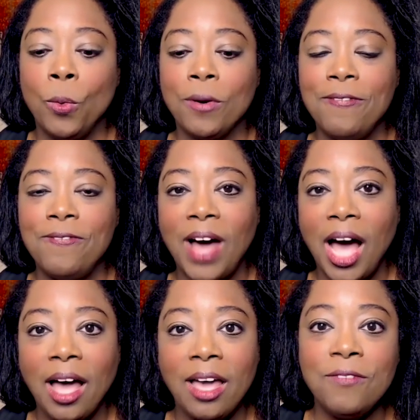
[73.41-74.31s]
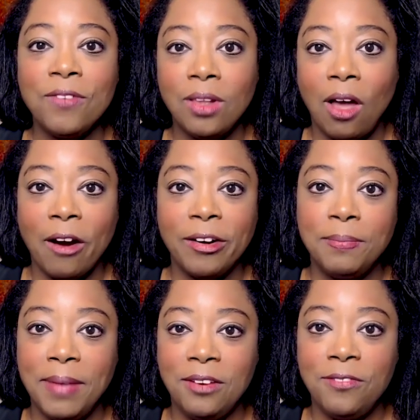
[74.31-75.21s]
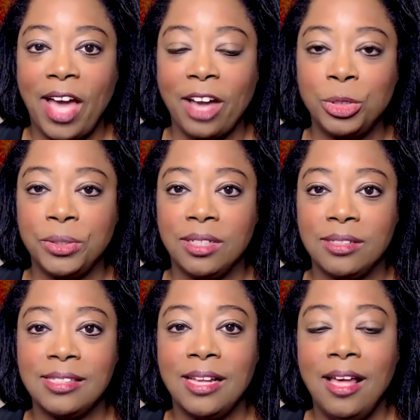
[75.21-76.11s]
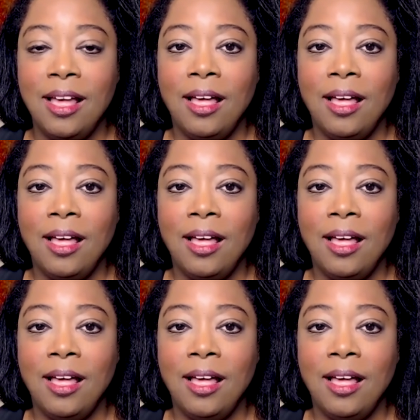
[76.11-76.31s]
were five large manufacturers.